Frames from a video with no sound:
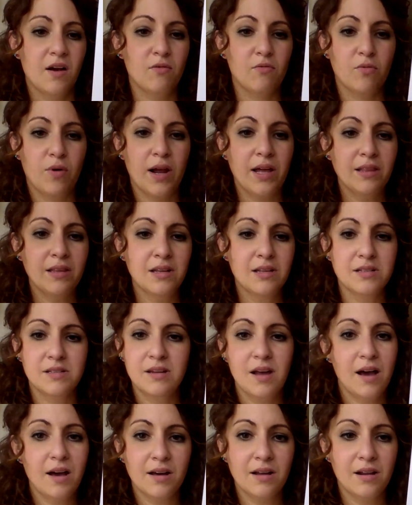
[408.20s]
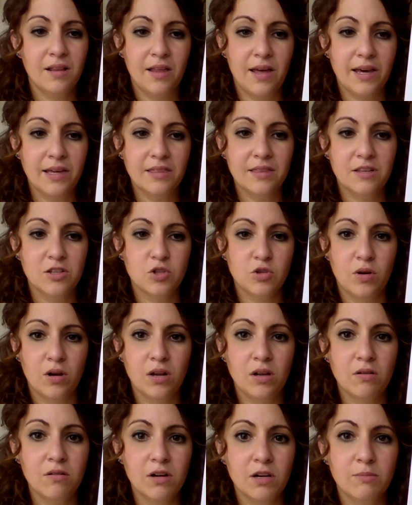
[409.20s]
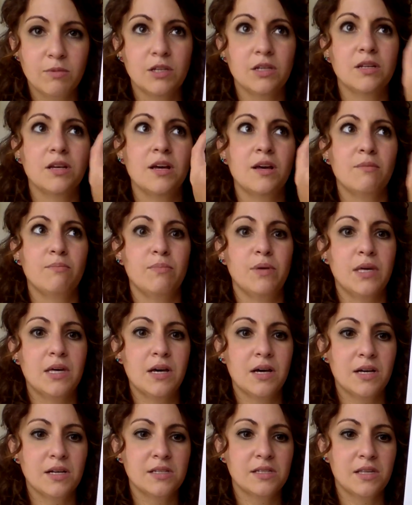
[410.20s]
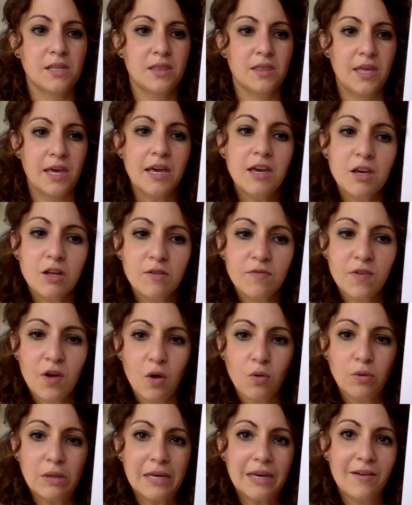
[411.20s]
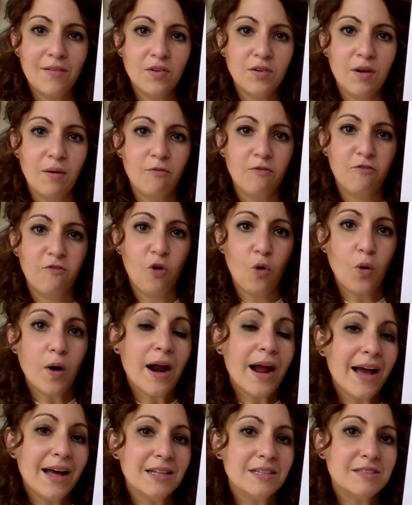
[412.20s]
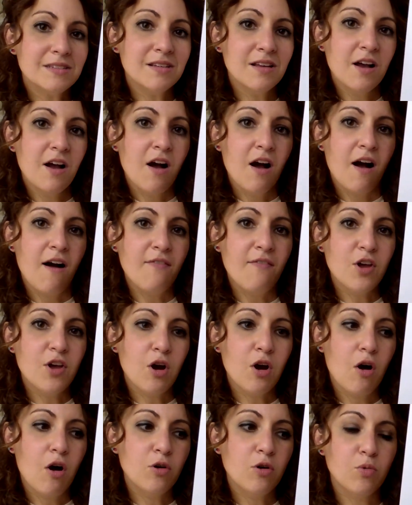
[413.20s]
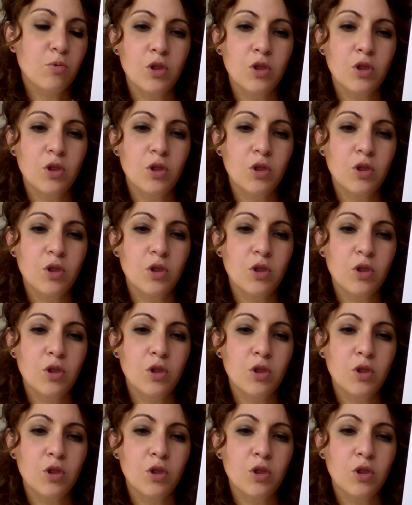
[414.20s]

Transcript: Raylan is not going to like this trade agreement because they could have only given up 4 hats of their own.